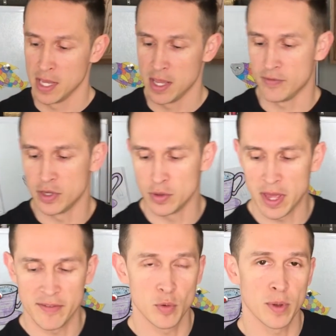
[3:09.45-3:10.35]
If you do the
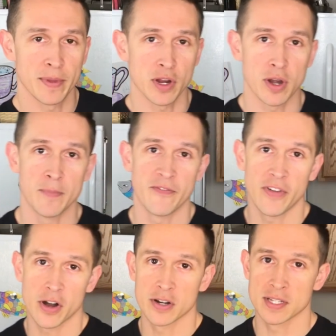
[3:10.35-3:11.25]
heavy whipping cream
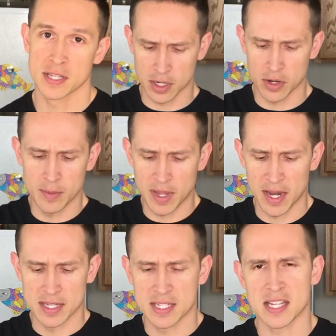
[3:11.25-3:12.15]
first, the cream kind
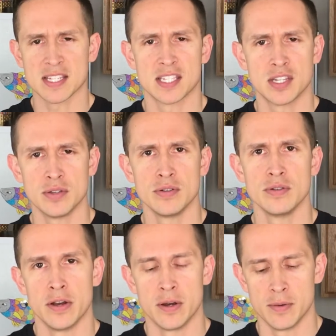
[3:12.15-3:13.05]
of sticks to
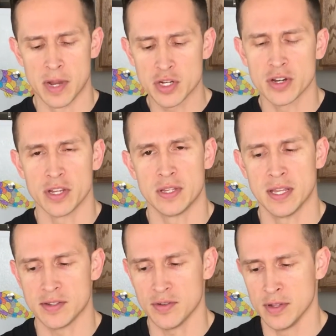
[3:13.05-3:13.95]
your measuring
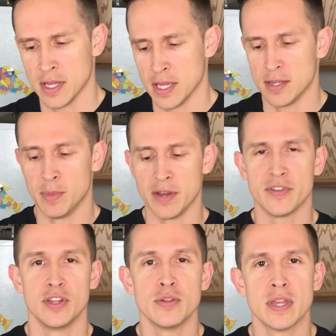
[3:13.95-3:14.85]
utensil. But if
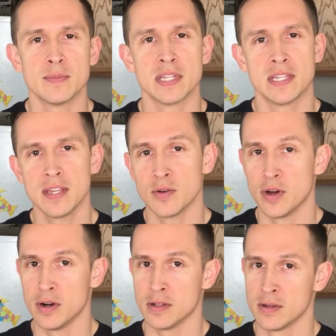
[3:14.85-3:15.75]
you do the MCT
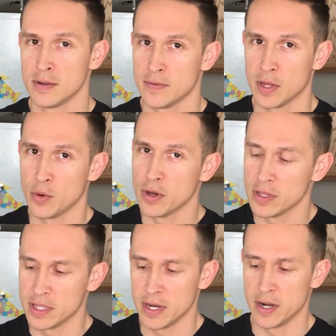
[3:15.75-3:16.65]
oil, that
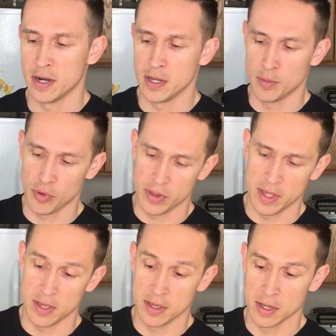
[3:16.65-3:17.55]
oil in there, you pour
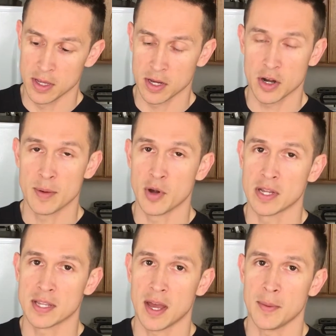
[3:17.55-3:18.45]
the creamer
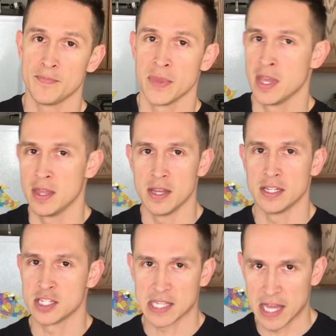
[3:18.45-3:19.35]
on top, and then it
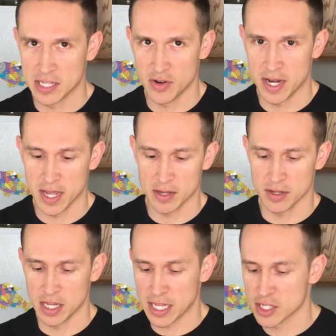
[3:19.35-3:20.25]
just slides right out
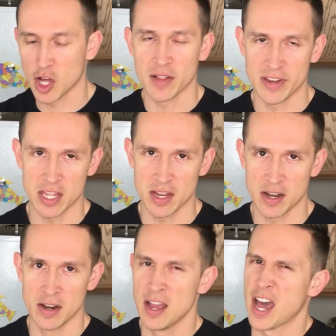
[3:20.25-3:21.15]
and it gets all of it in there.
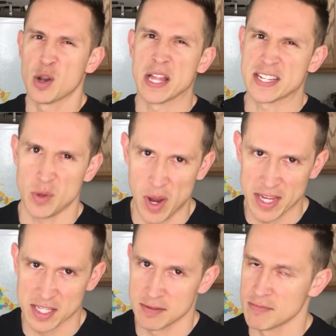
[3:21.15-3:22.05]
I don't like to
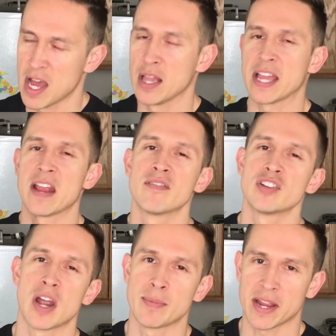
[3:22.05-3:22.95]
waste. I like every
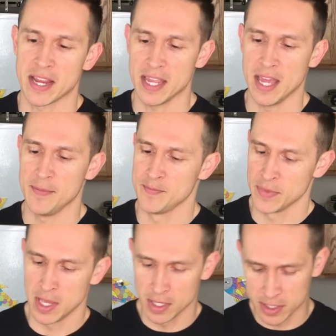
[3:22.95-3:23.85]
drop I can get.
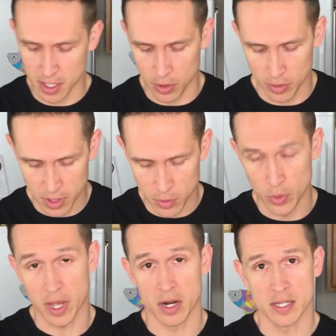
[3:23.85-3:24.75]
So,
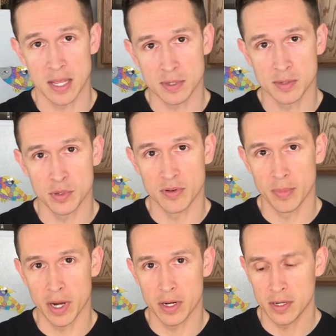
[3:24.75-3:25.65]
we got our tablespoon of
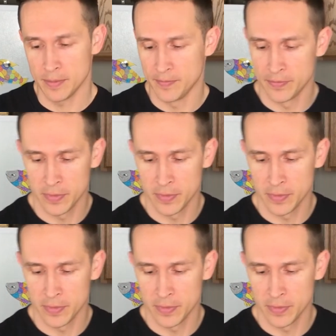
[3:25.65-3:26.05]
butter.